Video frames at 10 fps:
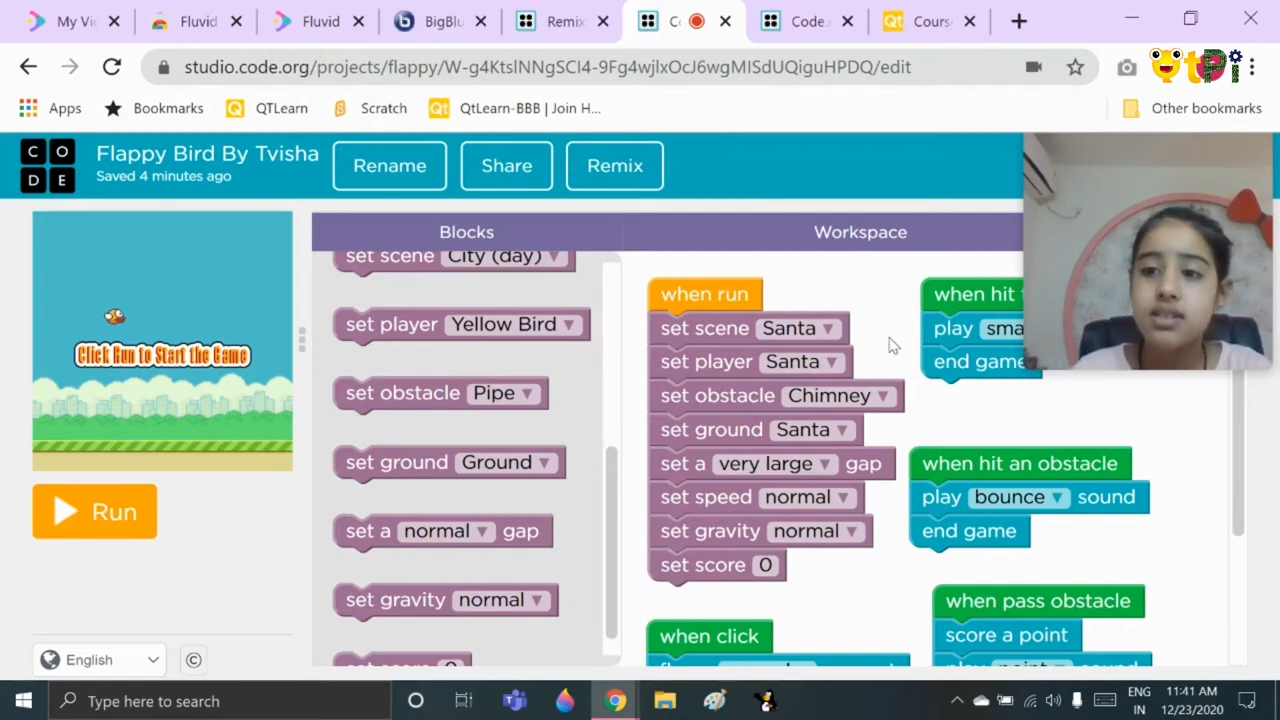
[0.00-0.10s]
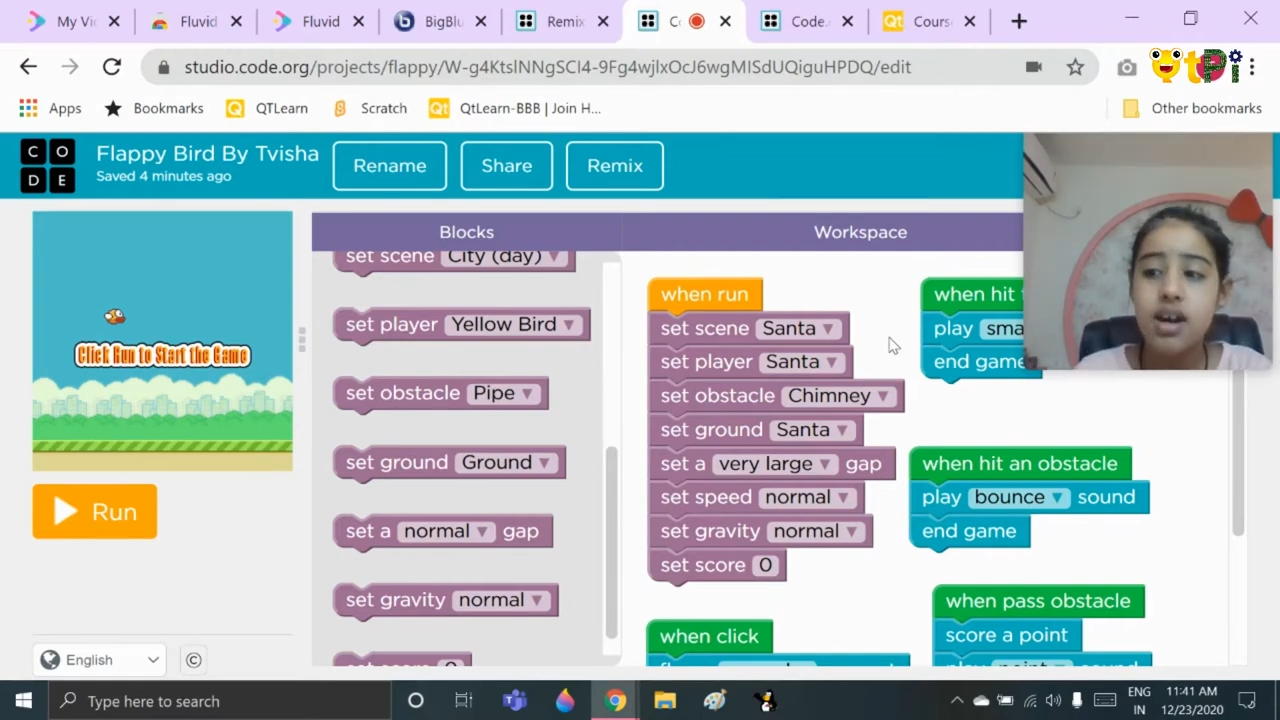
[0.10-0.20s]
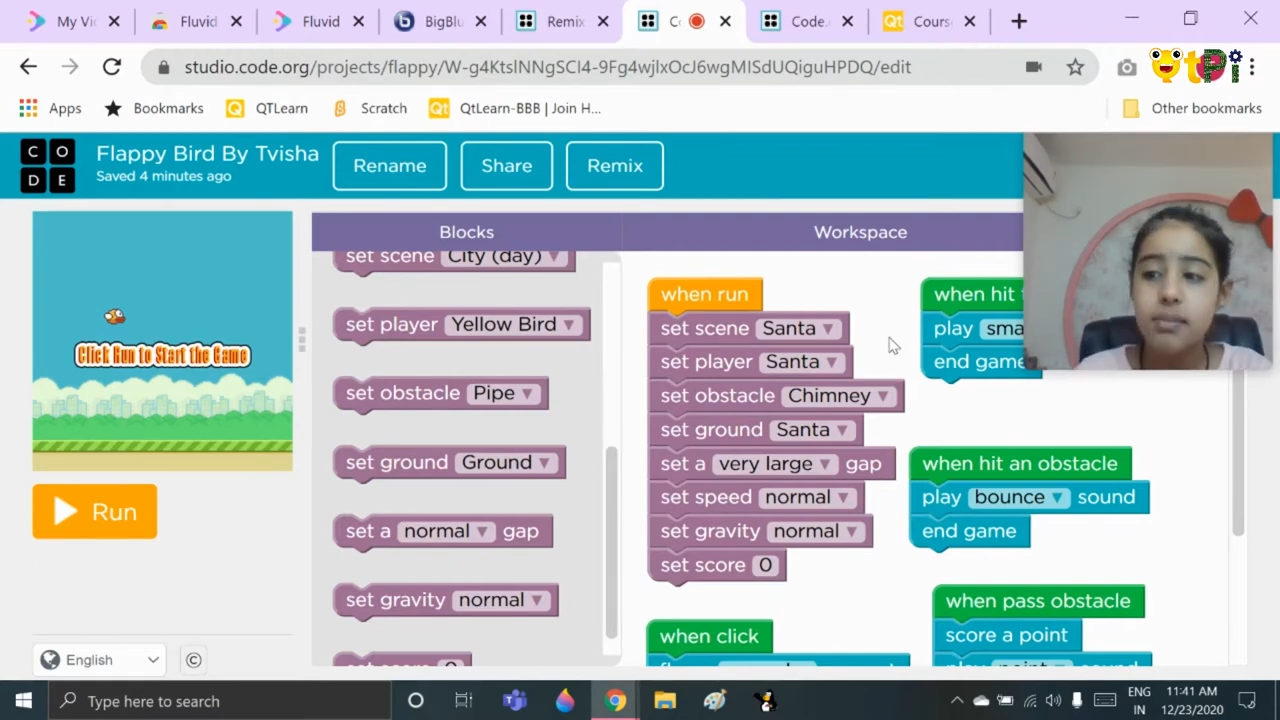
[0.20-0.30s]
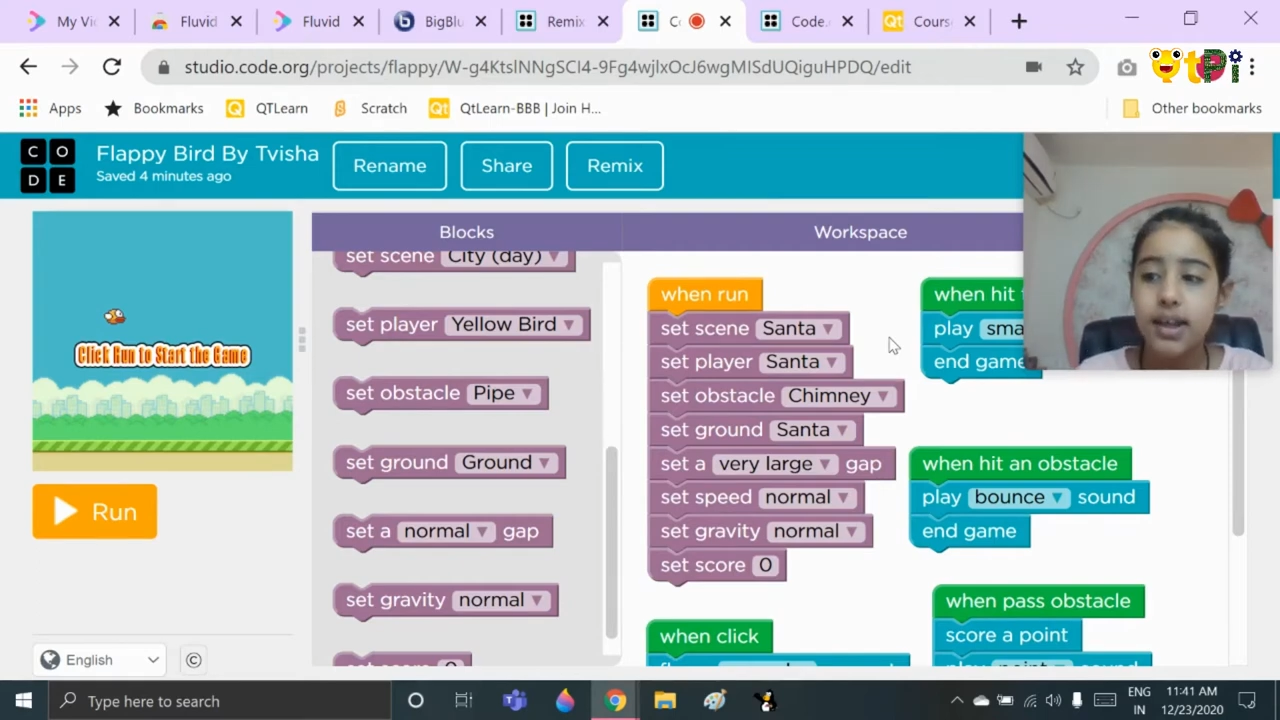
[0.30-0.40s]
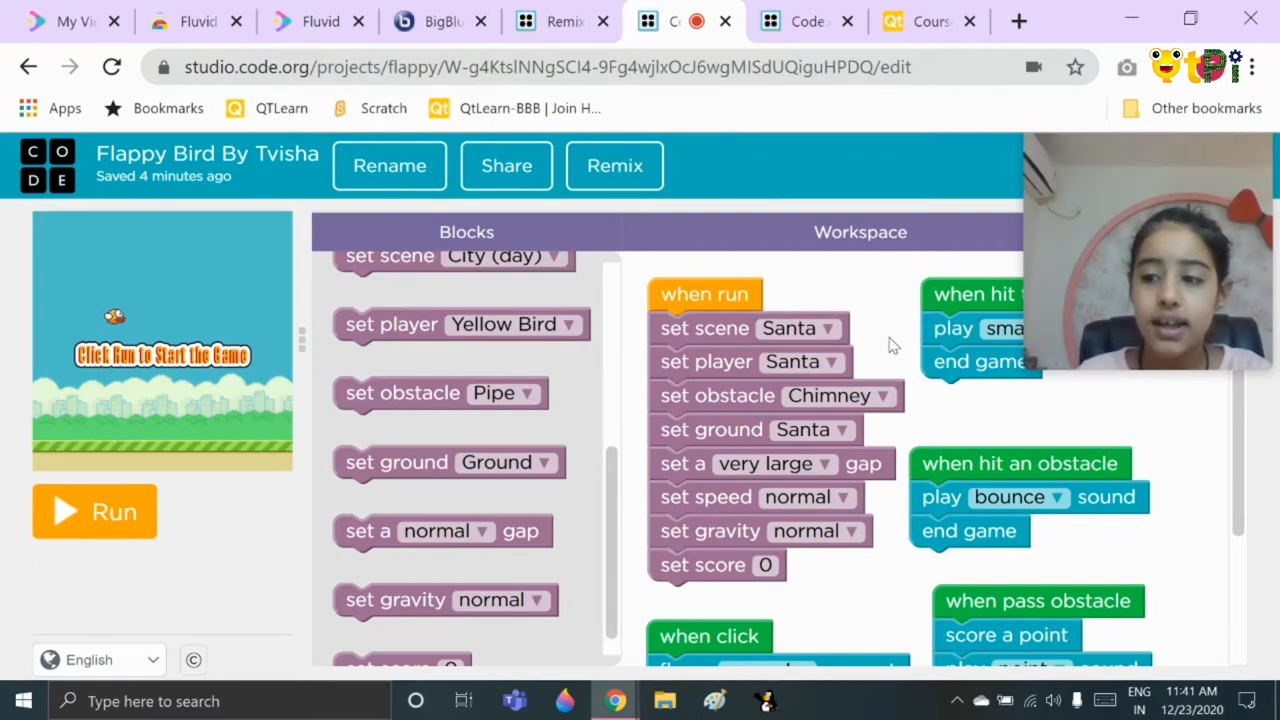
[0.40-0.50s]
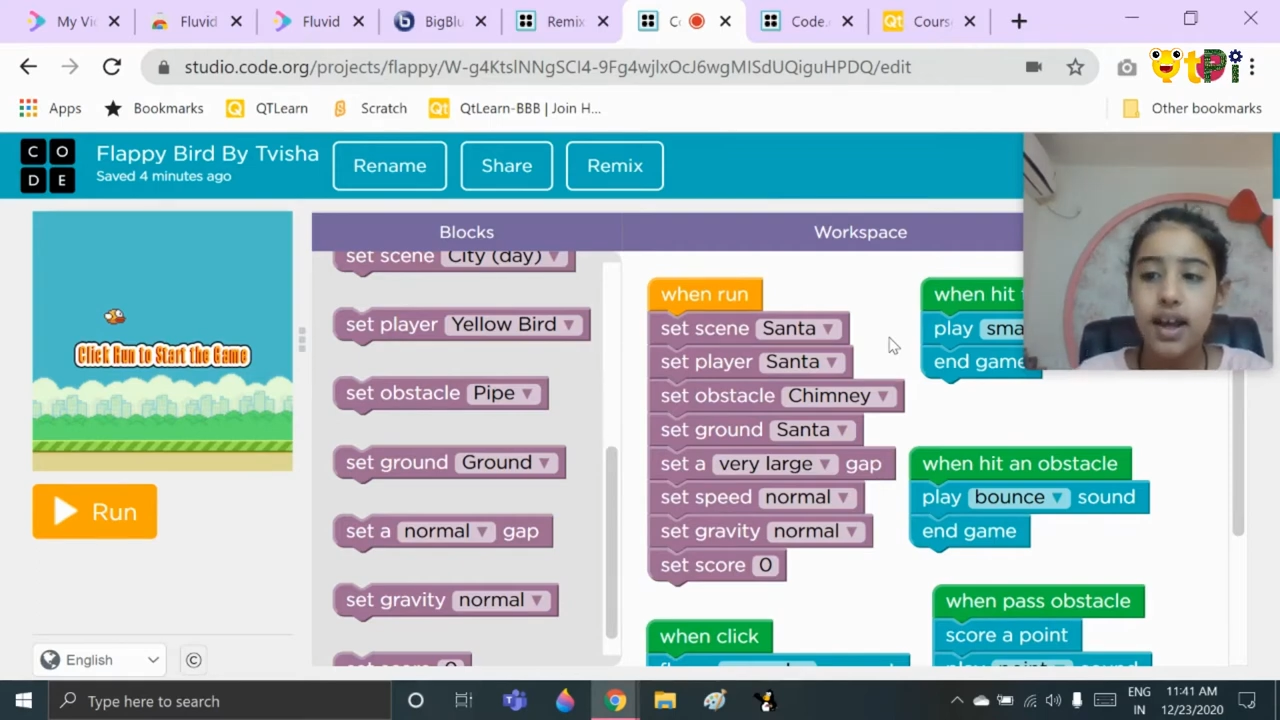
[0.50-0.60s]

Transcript: coming